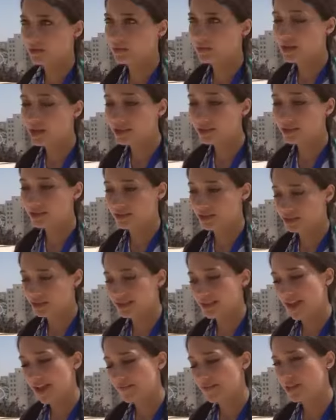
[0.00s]
We're not
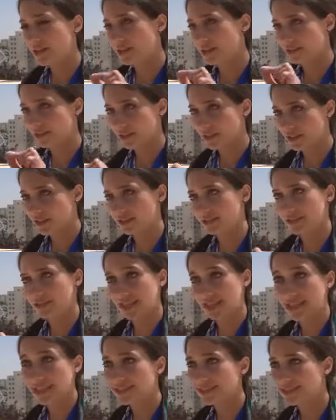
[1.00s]
just having a little
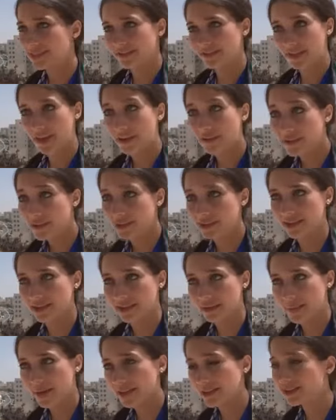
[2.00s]
taste of
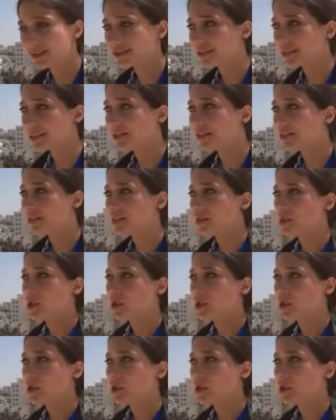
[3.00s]
everything in Palestine,